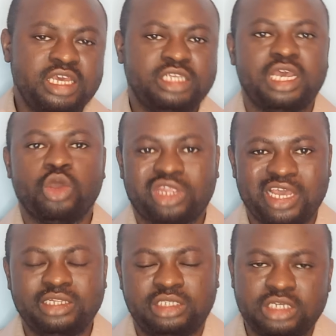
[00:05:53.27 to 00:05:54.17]
is
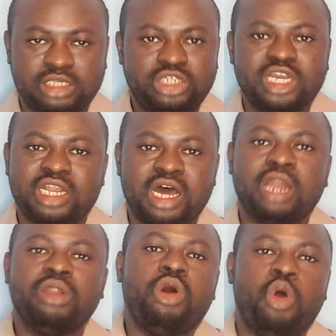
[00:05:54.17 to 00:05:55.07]
authentic
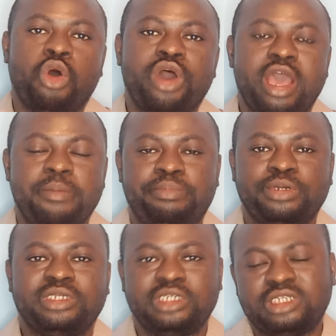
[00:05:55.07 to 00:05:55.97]
journal or a
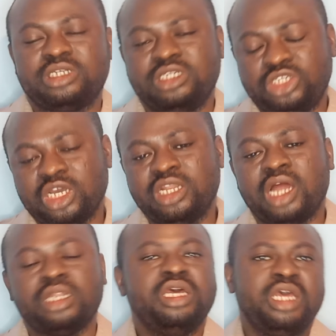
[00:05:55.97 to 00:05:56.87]
predatory
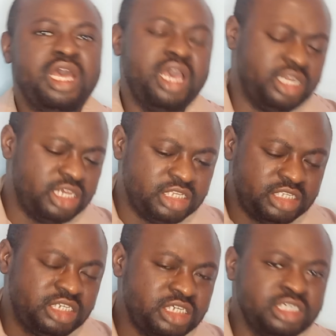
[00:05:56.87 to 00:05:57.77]
journal. And
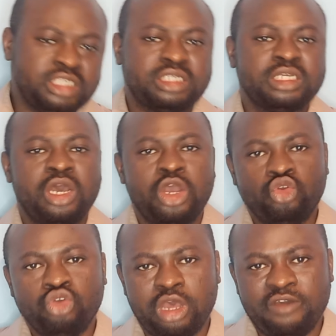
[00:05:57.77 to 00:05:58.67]
in this
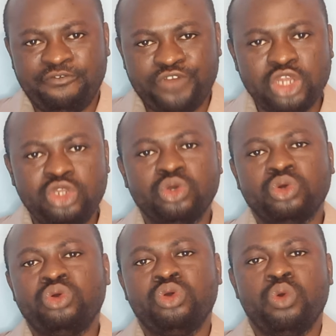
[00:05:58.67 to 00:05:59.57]

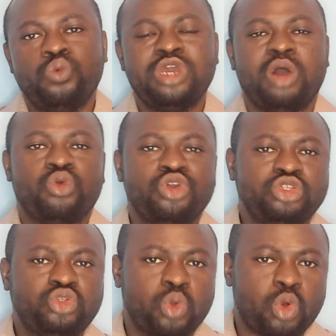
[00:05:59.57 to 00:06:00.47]
video, we are
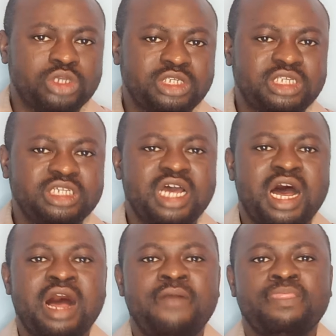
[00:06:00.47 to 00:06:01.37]
going to consider